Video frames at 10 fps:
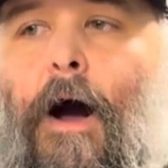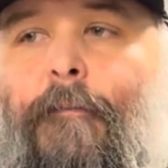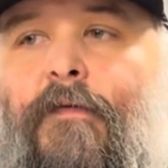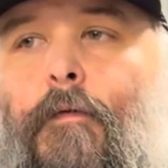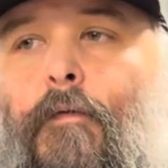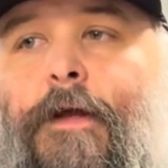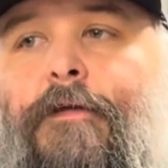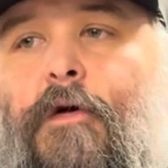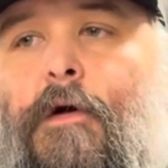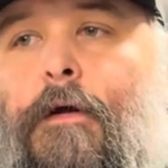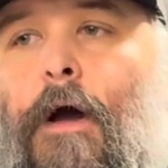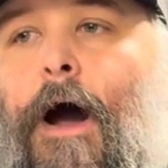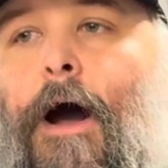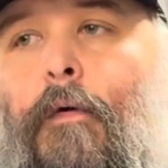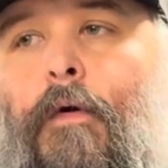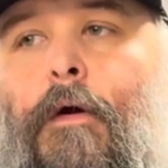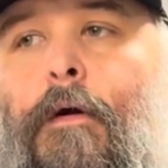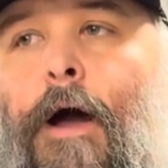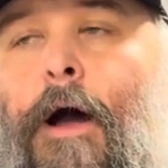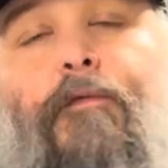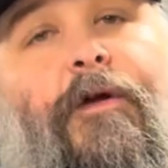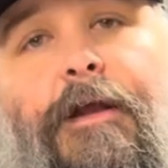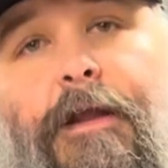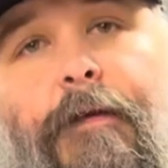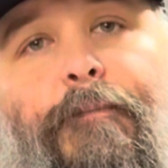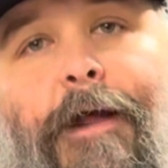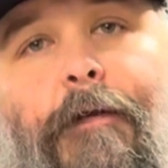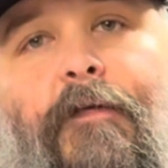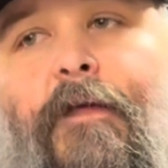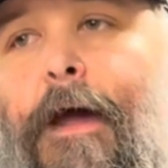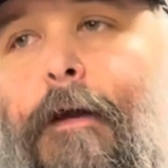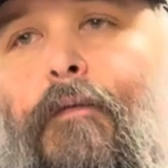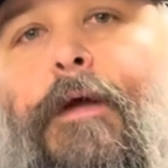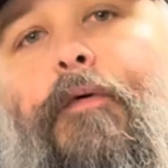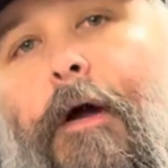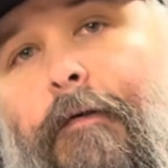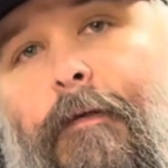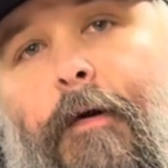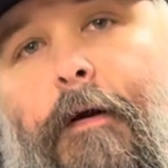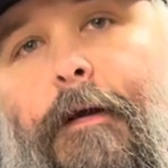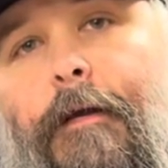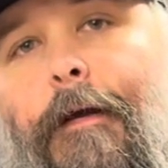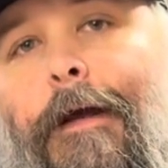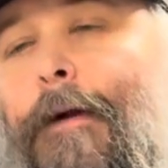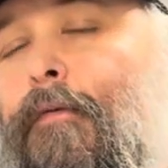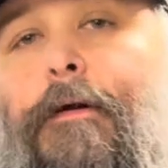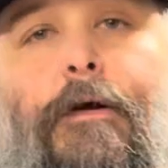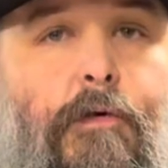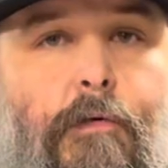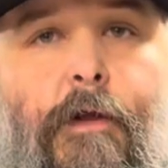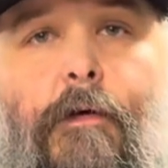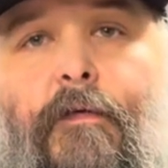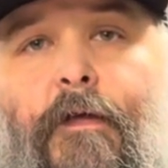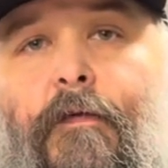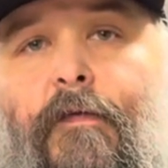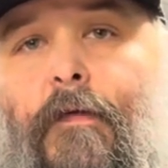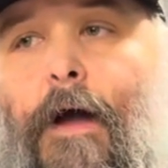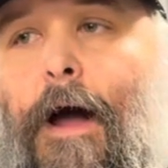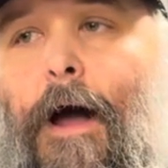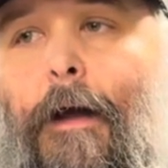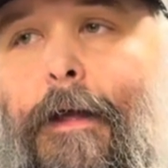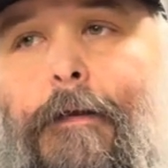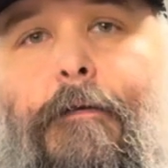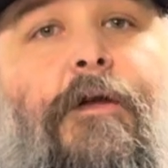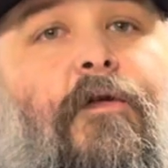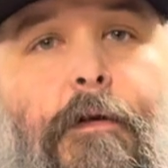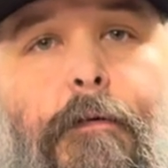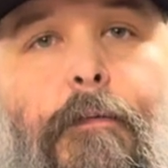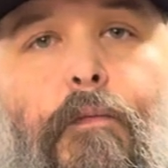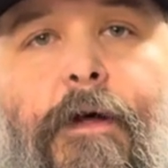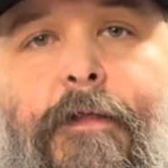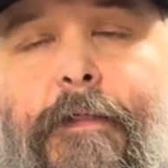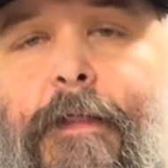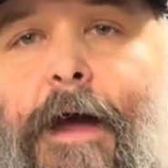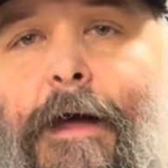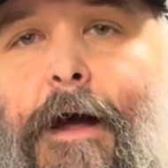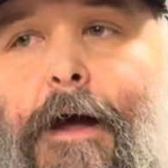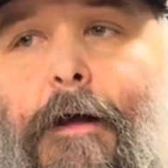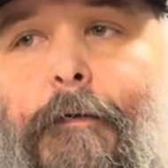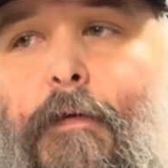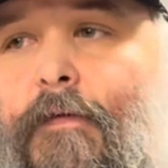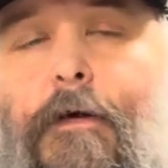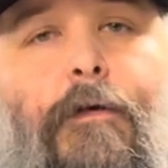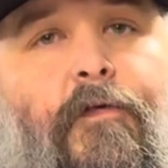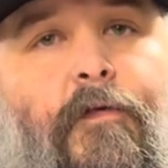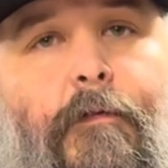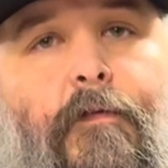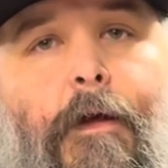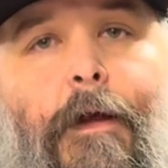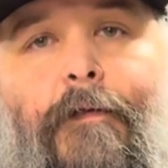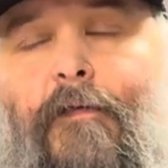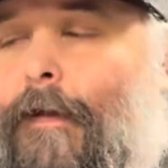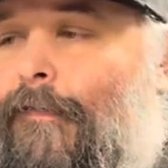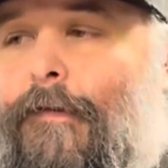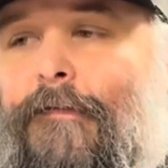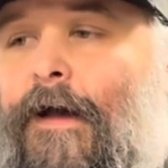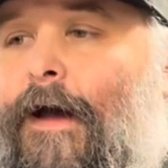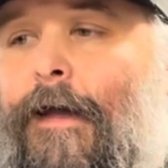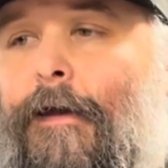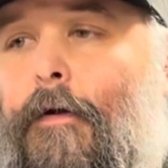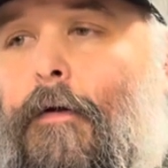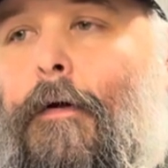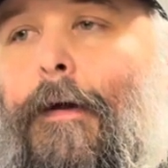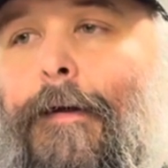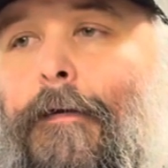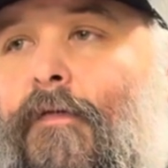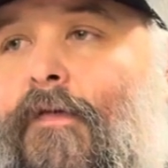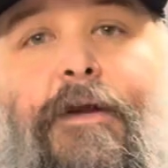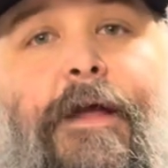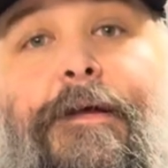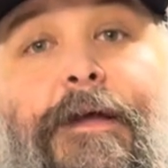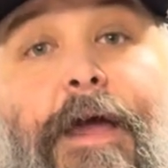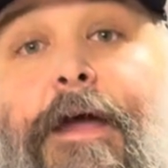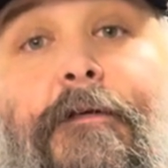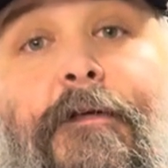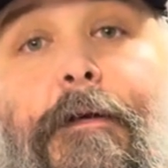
So we took our radiant heat panels that we brought to the market, and we're going to include those as in addition with those enclosures. So that's an entire snake kit.